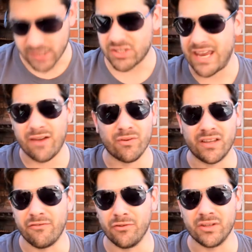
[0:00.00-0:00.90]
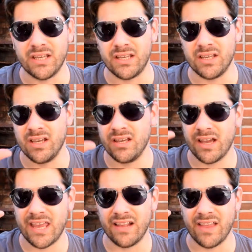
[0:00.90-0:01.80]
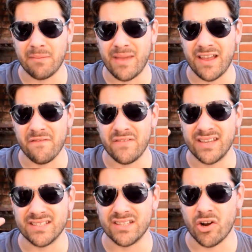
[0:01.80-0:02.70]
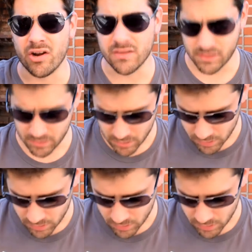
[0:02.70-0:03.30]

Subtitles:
just can't really fully, I can't like make a fist. It hurts.